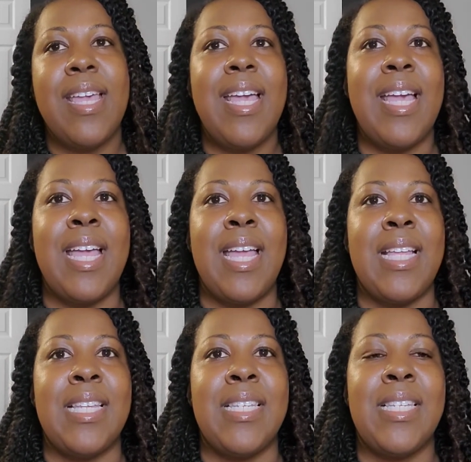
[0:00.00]

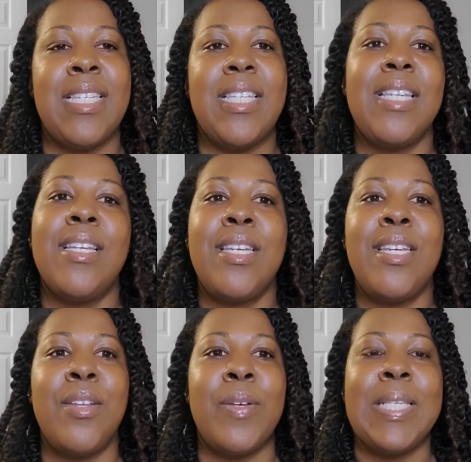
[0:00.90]
and
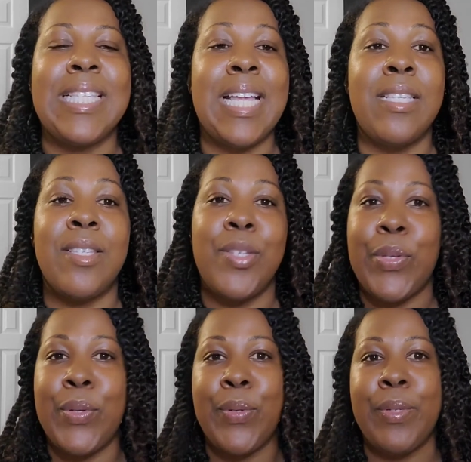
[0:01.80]
says
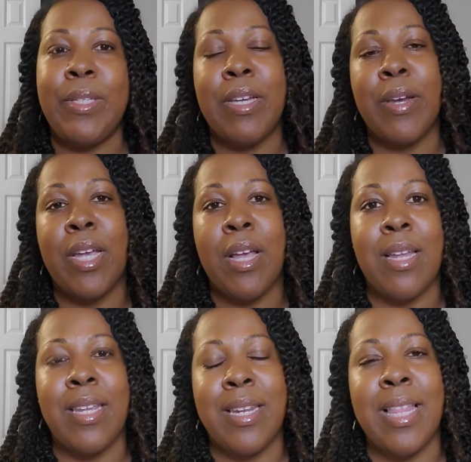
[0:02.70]
to
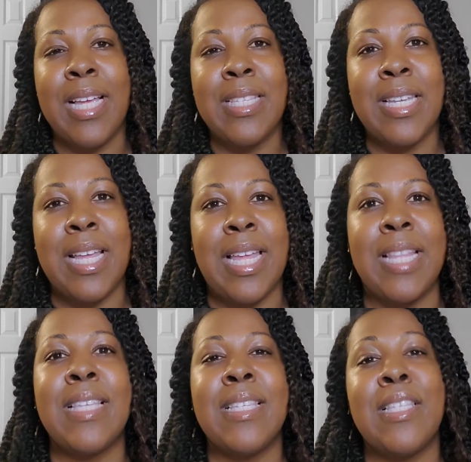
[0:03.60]
Darian and Alexia,
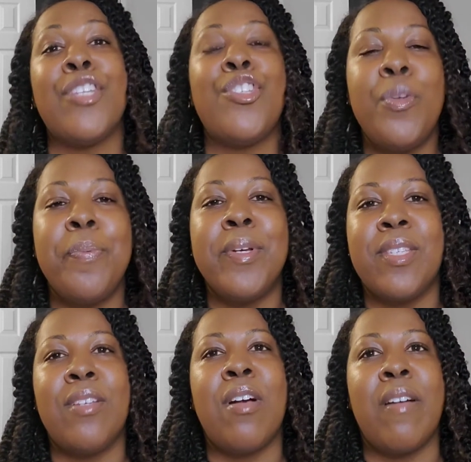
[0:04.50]
like, this is a
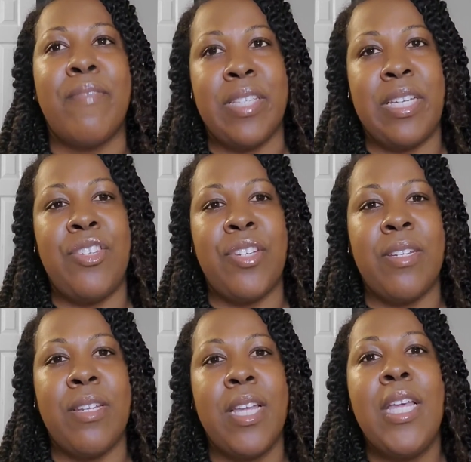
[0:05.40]
two-person conversation.
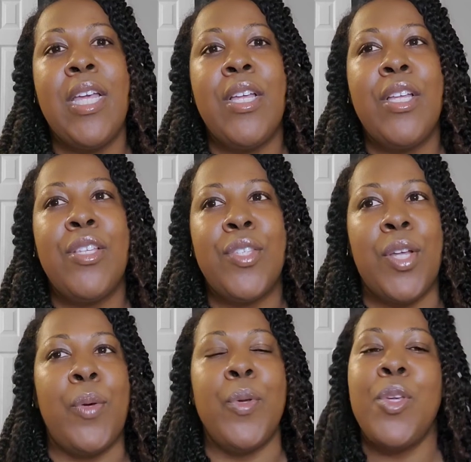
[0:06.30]

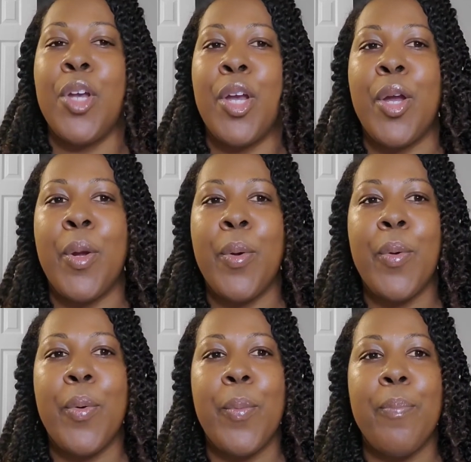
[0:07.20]
So your
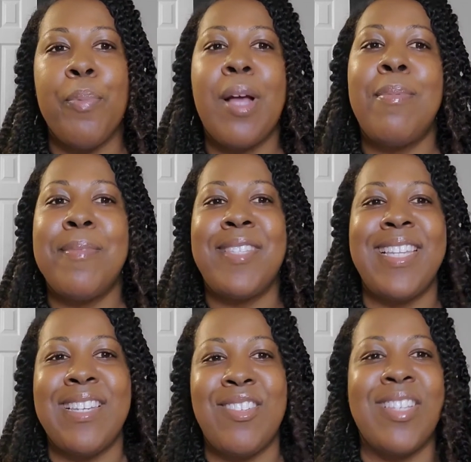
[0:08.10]
problems
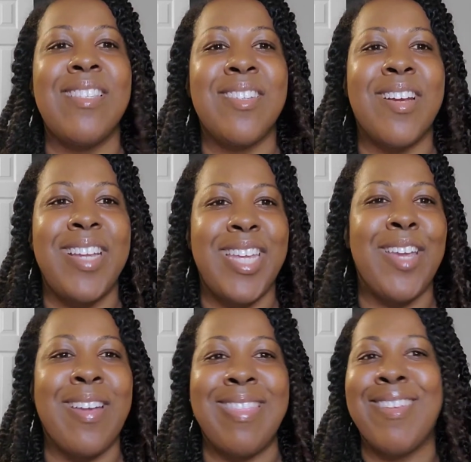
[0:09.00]
didn't just start
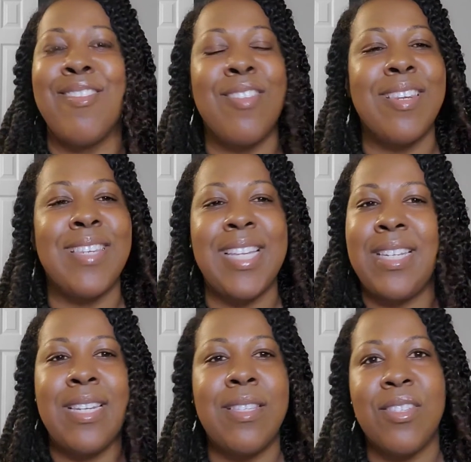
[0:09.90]
here, and they
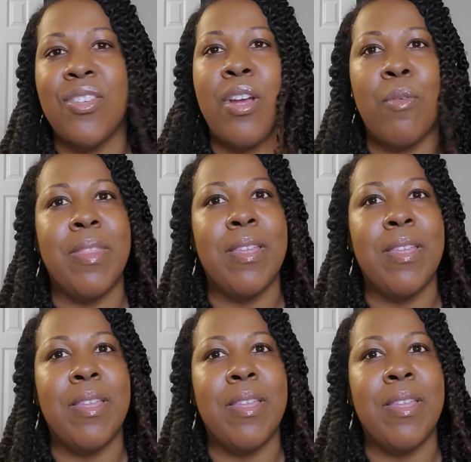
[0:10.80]
didn't start with